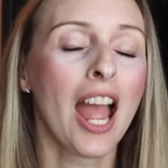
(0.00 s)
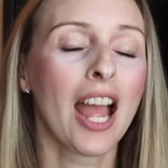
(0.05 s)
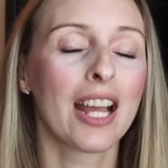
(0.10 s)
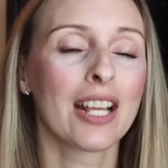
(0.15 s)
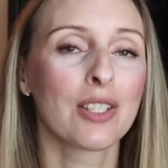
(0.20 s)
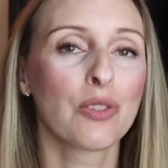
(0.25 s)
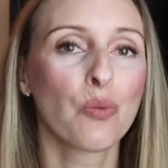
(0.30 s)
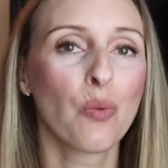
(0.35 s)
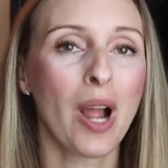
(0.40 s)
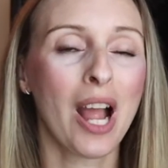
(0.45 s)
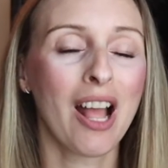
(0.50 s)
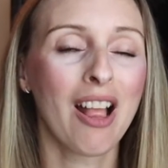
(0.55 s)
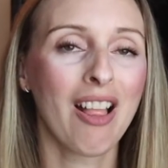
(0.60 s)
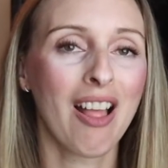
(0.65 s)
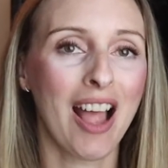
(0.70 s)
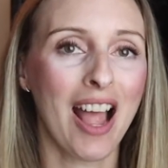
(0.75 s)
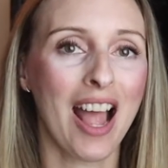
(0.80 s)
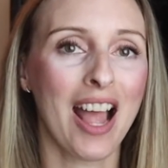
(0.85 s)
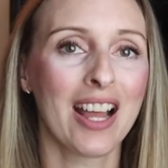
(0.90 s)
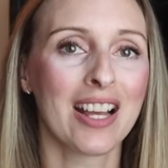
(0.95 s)
as
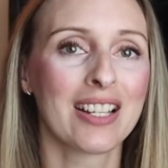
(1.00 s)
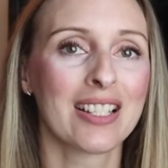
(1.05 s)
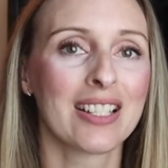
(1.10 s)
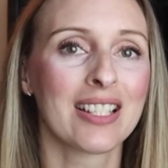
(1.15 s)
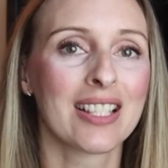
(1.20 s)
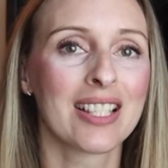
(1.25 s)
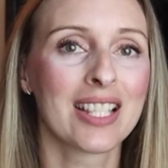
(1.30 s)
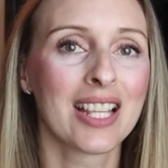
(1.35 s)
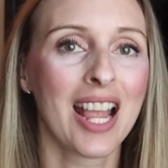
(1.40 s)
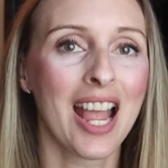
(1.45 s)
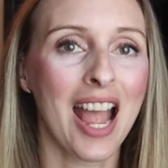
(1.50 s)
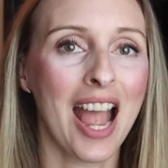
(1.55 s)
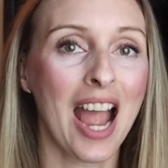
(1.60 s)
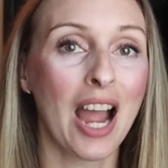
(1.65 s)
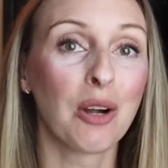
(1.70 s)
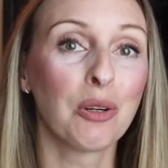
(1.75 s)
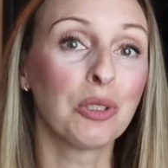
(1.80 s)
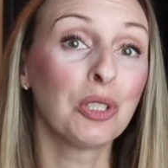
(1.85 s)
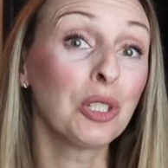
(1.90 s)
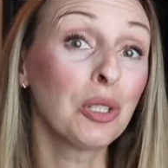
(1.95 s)
well as
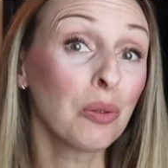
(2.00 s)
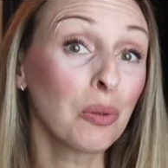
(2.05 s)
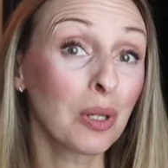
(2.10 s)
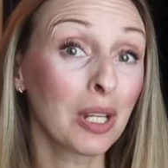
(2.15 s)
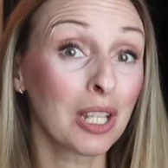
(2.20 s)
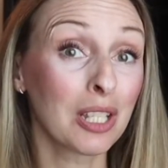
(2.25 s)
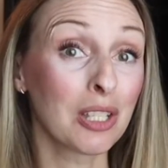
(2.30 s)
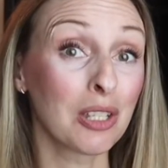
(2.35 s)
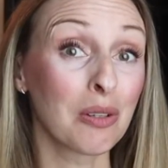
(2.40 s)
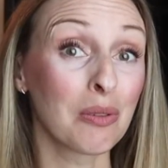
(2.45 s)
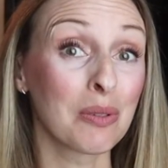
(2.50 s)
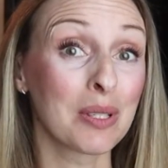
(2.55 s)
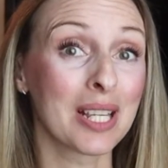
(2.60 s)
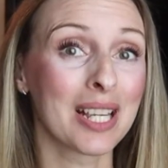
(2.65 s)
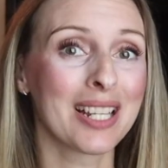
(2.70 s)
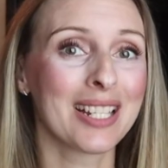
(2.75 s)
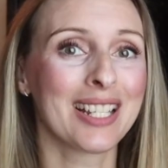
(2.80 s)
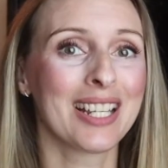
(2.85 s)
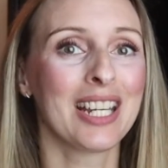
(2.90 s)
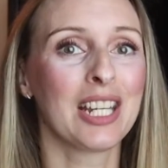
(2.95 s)
how you can use
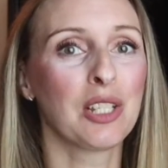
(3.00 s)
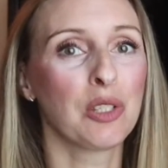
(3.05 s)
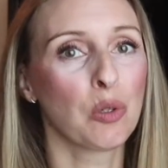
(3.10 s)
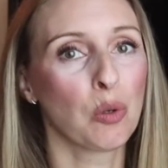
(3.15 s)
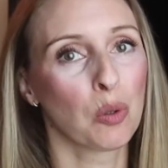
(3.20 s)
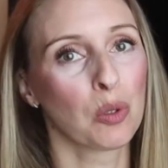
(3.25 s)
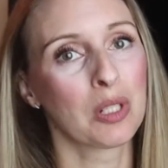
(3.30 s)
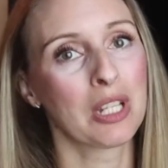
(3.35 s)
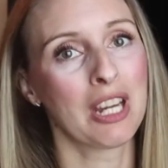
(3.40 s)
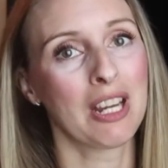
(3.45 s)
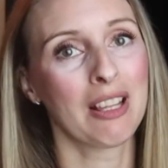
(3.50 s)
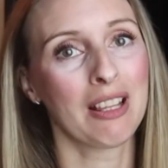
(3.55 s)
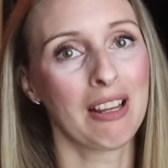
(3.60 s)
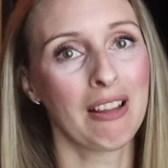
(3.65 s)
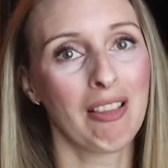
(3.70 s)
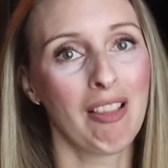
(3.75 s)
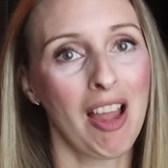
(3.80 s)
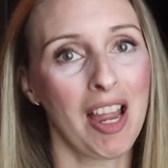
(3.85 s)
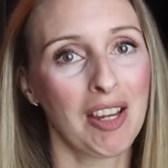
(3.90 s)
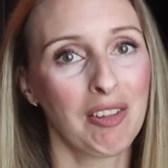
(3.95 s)
it in your daily
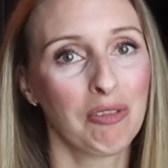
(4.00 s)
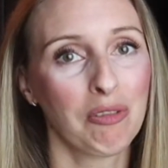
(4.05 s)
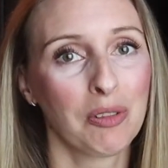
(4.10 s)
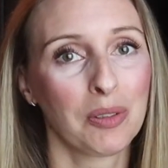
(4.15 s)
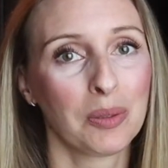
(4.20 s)
life.